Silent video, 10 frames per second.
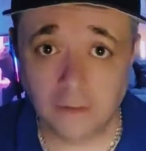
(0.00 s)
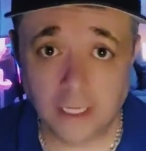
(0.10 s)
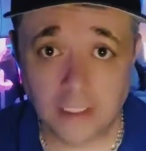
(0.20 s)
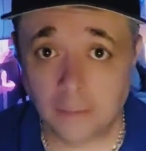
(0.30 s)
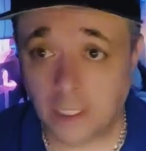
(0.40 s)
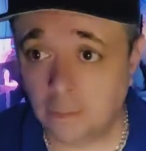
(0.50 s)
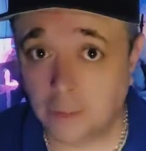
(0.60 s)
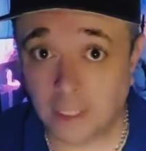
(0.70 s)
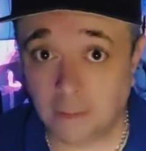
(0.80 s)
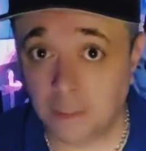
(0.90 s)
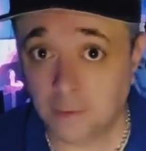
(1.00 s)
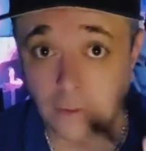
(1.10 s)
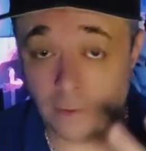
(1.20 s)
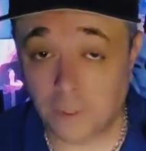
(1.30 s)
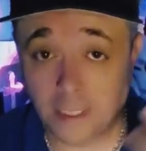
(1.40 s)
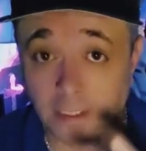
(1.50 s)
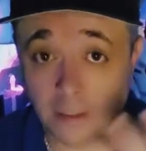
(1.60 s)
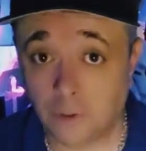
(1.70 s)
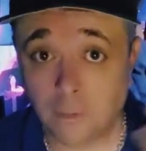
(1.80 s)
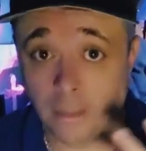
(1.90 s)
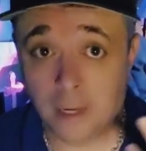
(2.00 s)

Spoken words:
medium, sometimes certain readings still blow my mind.